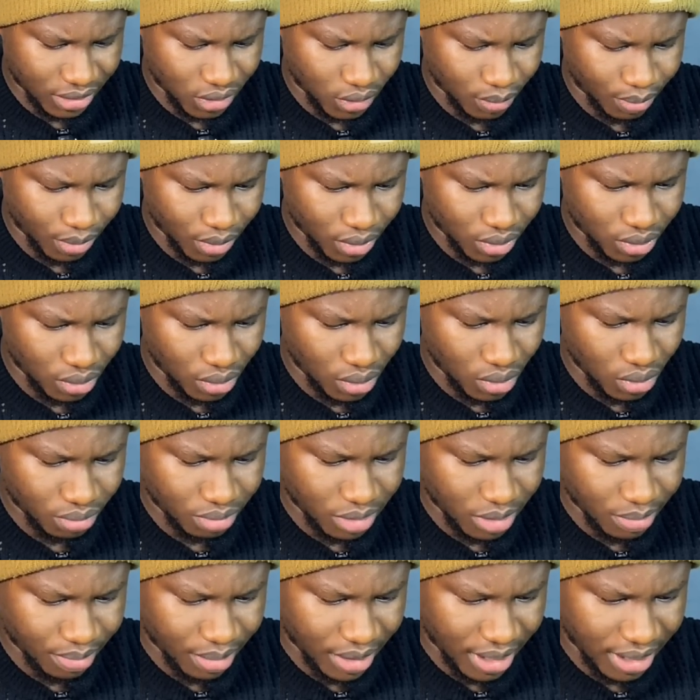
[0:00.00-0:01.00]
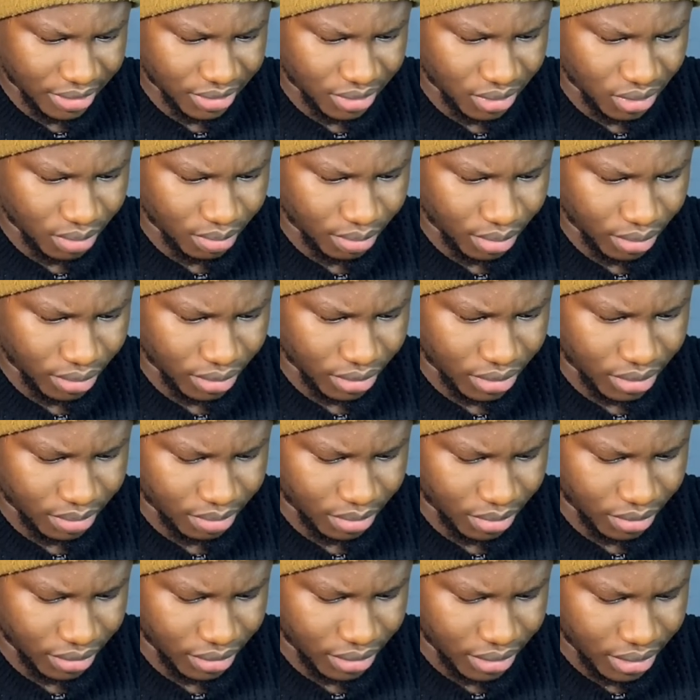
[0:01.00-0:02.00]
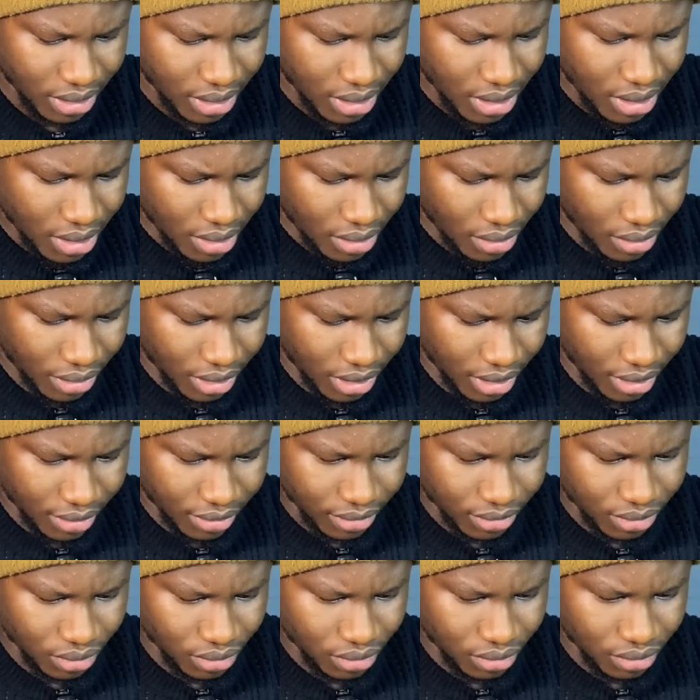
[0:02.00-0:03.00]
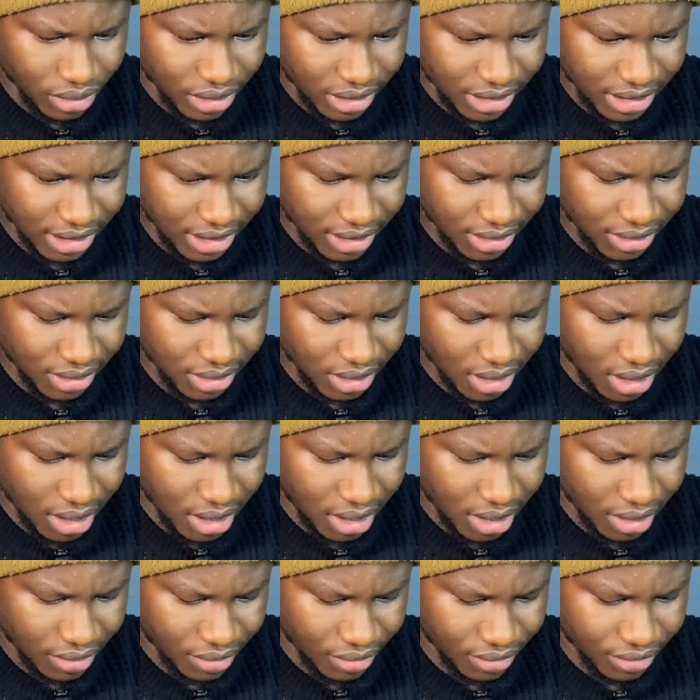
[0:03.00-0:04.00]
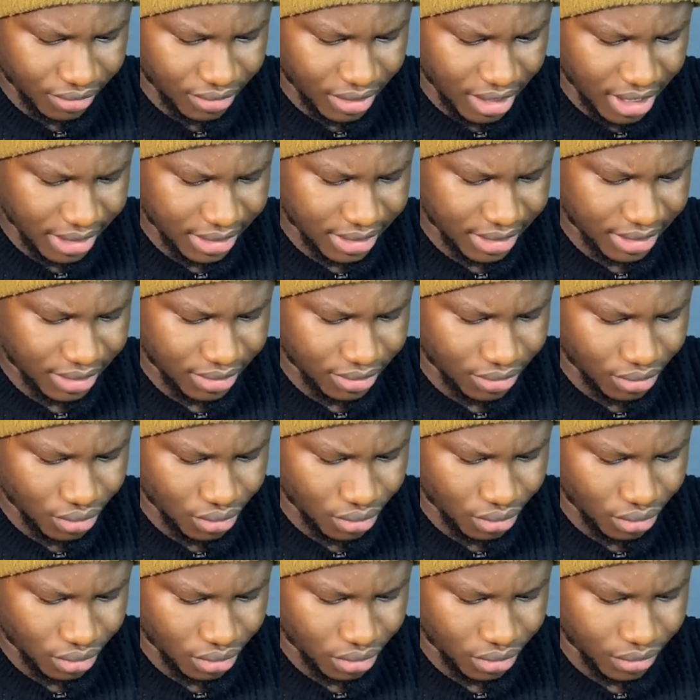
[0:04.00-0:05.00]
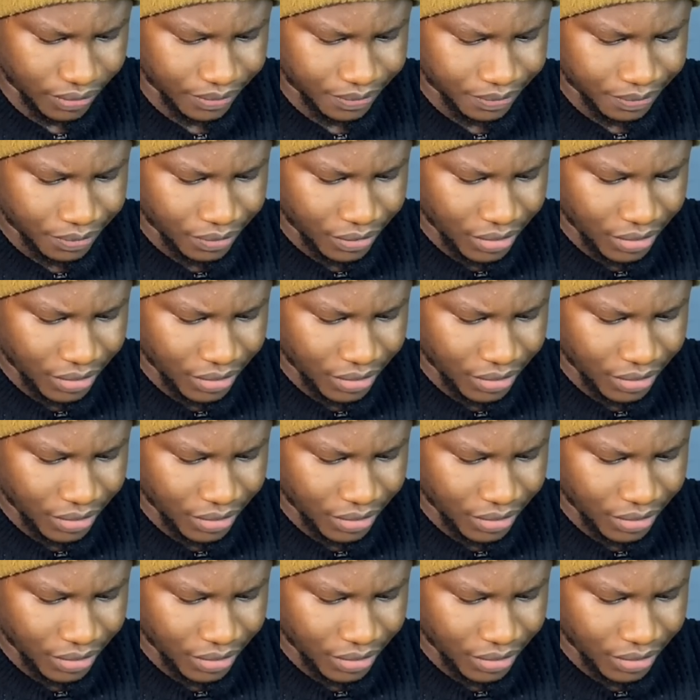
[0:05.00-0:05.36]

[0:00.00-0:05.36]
it's supposed to load me back to the board, but Okay, so it says uh congrats, your